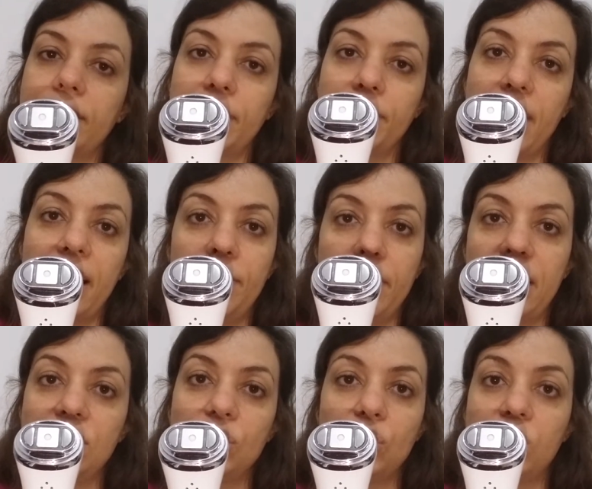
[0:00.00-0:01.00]

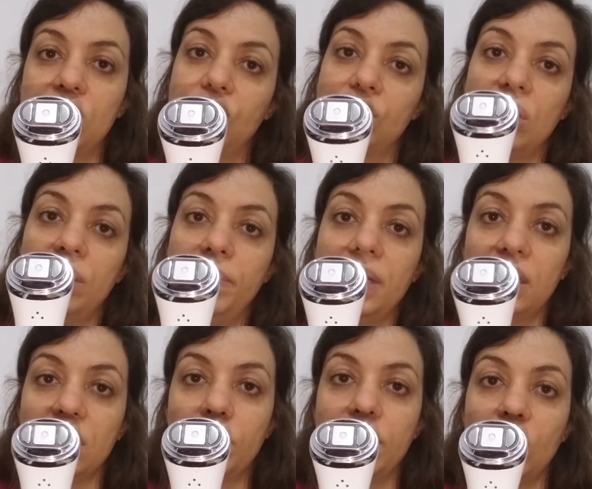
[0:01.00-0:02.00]
my situation is going to be a
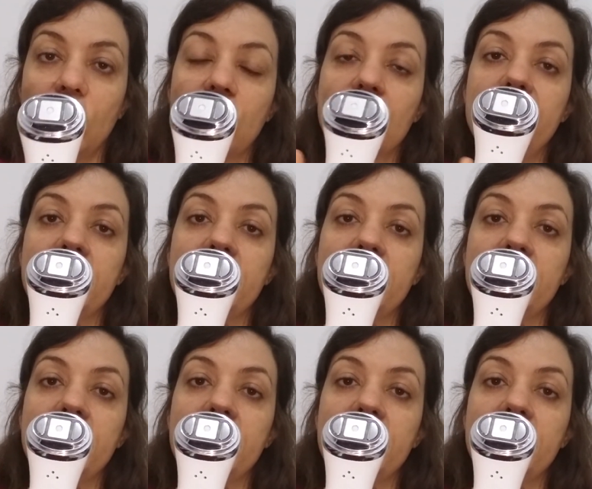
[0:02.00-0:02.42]
little bit longer